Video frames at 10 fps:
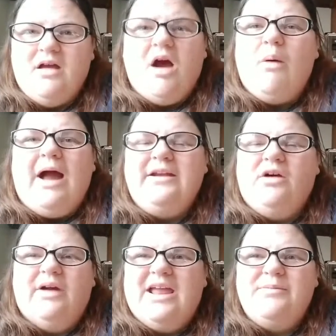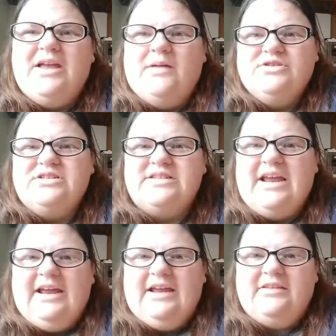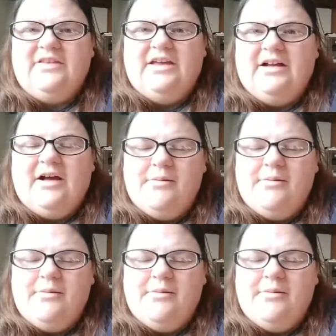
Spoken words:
Oh, I know, Amy. I'm just saying that,